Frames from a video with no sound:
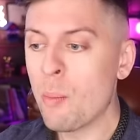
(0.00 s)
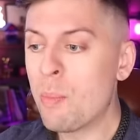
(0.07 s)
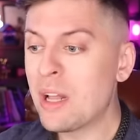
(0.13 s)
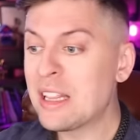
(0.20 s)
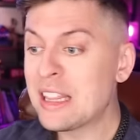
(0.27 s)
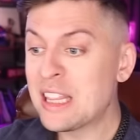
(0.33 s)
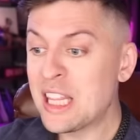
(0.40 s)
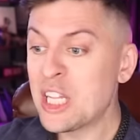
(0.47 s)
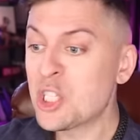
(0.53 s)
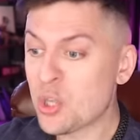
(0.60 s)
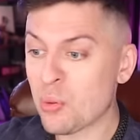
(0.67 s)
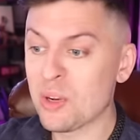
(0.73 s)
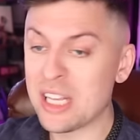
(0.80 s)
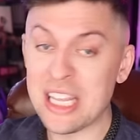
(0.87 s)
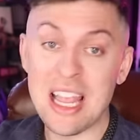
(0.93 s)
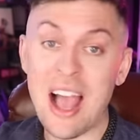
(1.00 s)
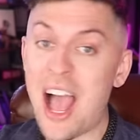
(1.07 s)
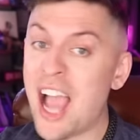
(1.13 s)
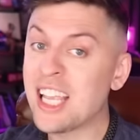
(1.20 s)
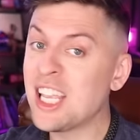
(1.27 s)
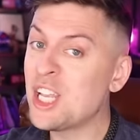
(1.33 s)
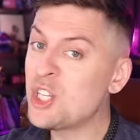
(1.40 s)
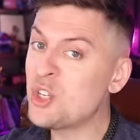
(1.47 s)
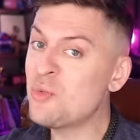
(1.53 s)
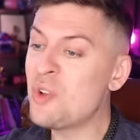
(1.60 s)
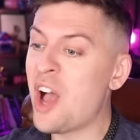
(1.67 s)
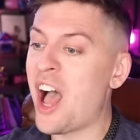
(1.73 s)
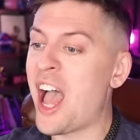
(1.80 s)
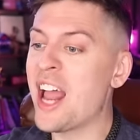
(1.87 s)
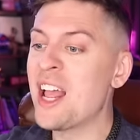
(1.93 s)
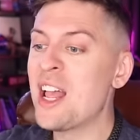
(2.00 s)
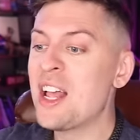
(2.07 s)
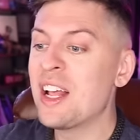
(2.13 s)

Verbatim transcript: but literally, I kid you not,